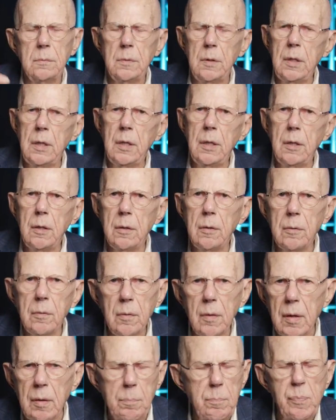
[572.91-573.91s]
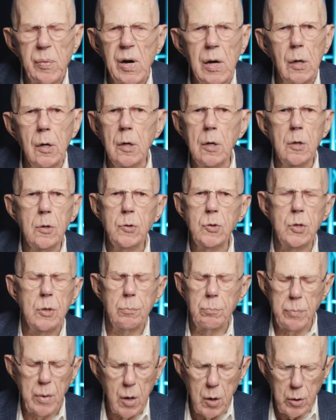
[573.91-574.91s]
uh, and Paul's
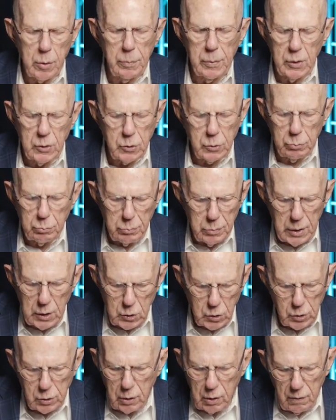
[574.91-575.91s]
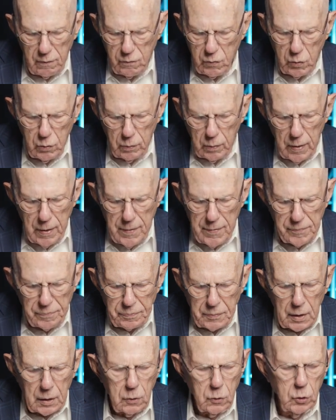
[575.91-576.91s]
and Barnabas' mission, if you
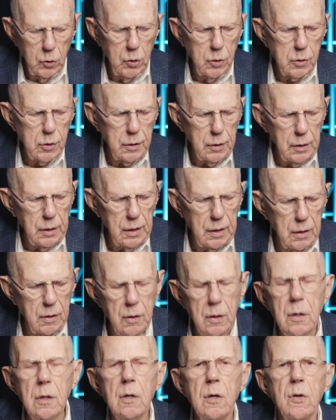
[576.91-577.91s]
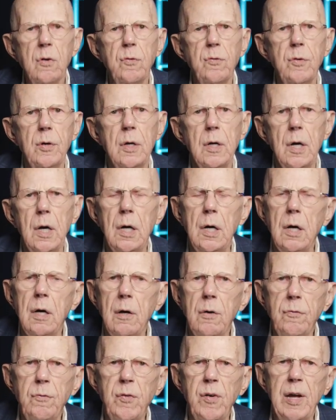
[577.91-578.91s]
look in
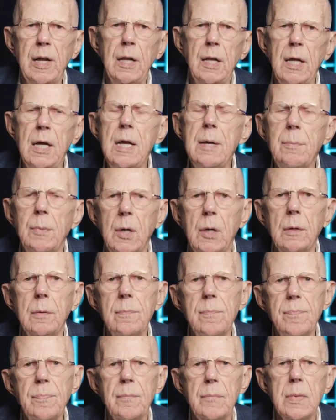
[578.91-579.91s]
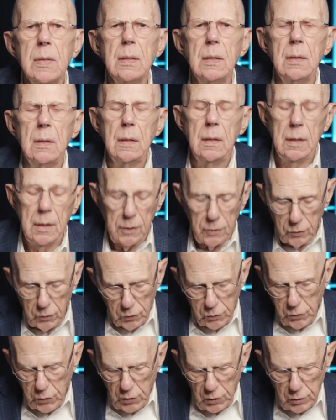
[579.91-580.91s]
uh, Philemon in the
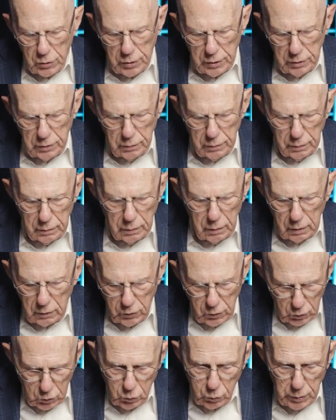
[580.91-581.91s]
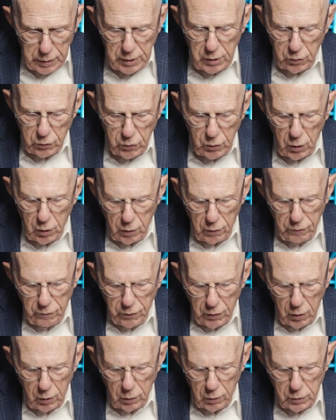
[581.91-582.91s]
30 or the 23rd
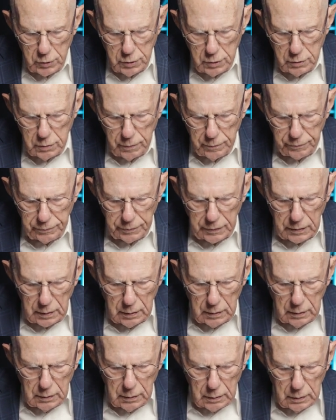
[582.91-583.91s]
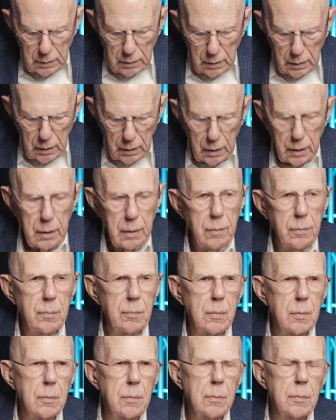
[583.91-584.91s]
verse, uh,
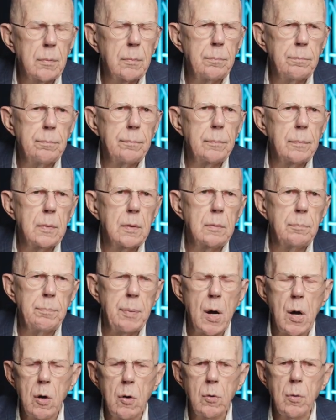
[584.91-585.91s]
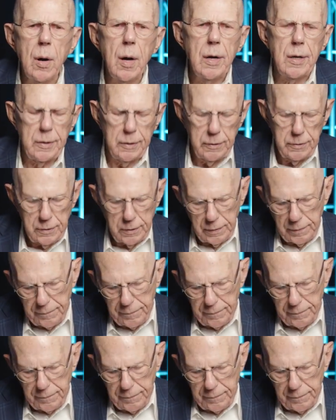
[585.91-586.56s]
Paul writes,